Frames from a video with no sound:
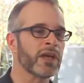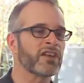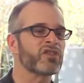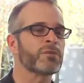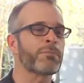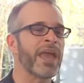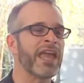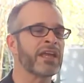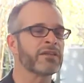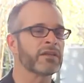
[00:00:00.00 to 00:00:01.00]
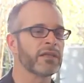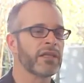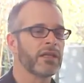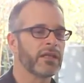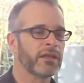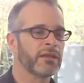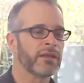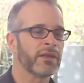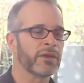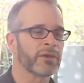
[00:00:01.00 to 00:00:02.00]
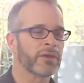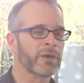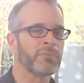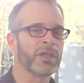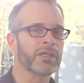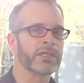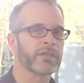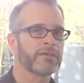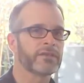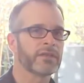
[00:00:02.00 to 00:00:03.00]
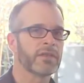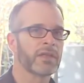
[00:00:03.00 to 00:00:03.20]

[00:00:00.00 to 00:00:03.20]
expand their abilities